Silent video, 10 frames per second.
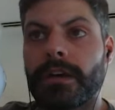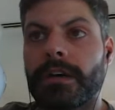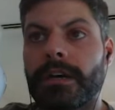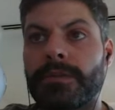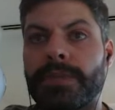
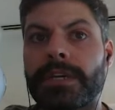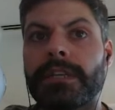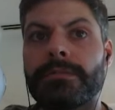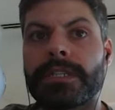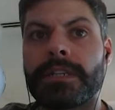A big
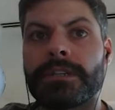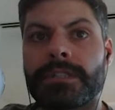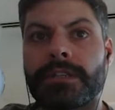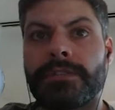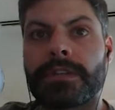
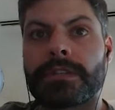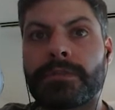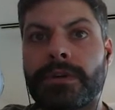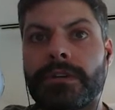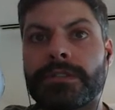limitation of this
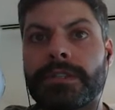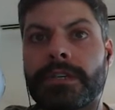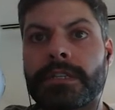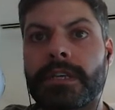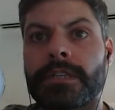approach
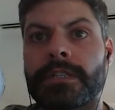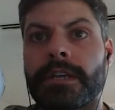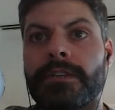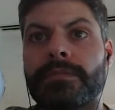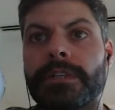is that a set
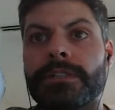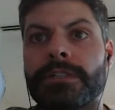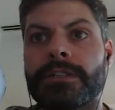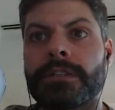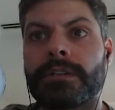of
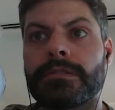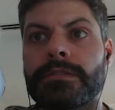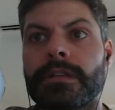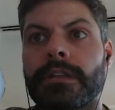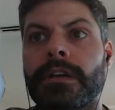malicious
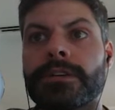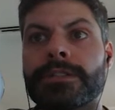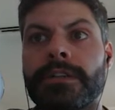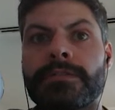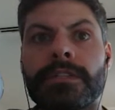nodes large
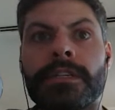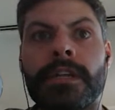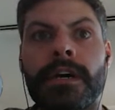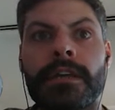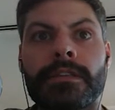enough to
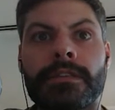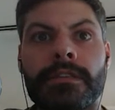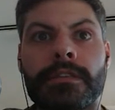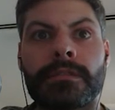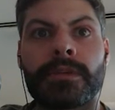deny the
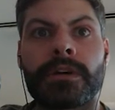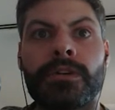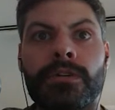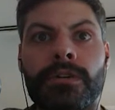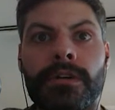system a
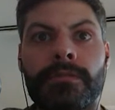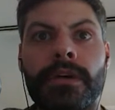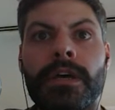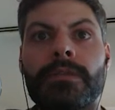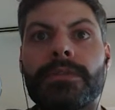quorum
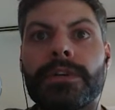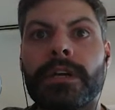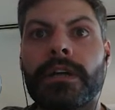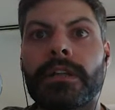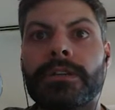but
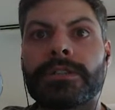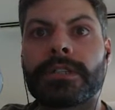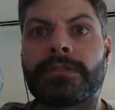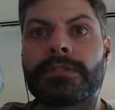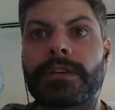not large
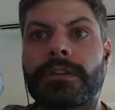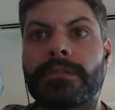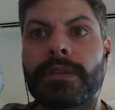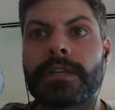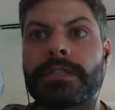enough to
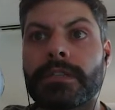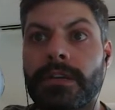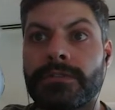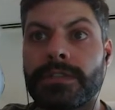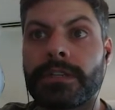undermine
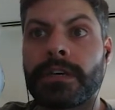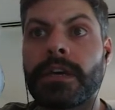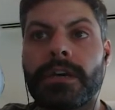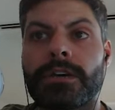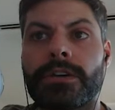safety
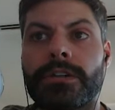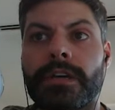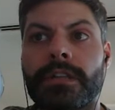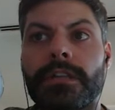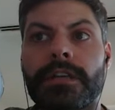could
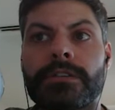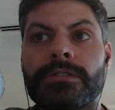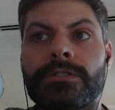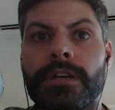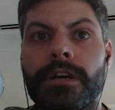nonetheless
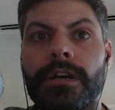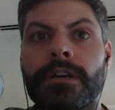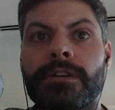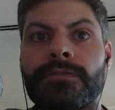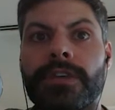trigger
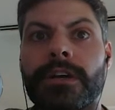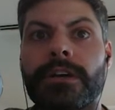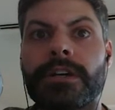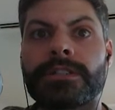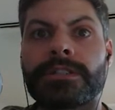
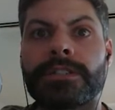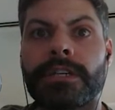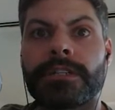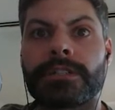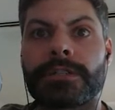configuration
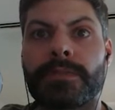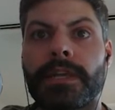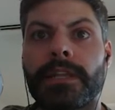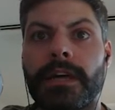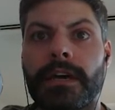changes by
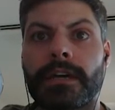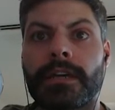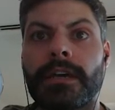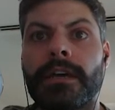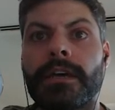lying
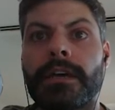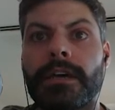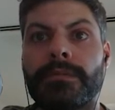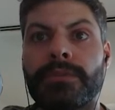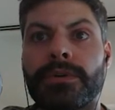
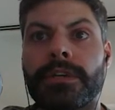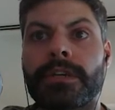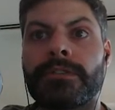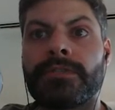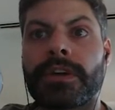and putting
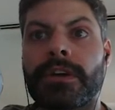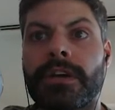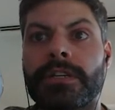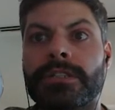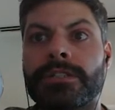
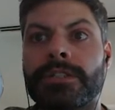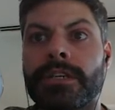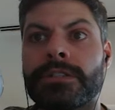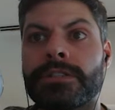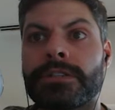configuration
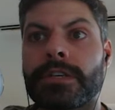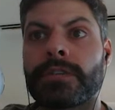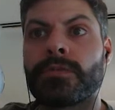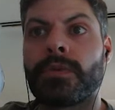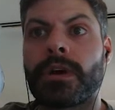changes
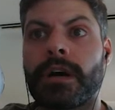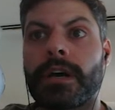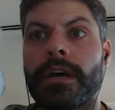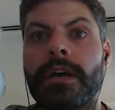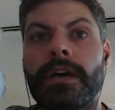in Y
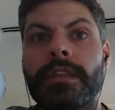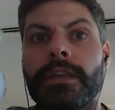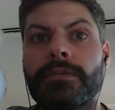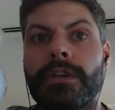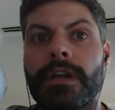that
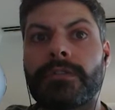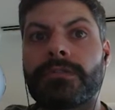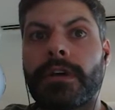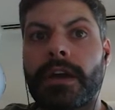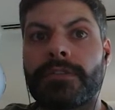were never
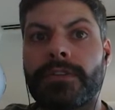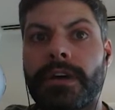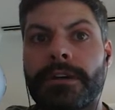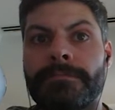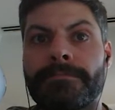ratified.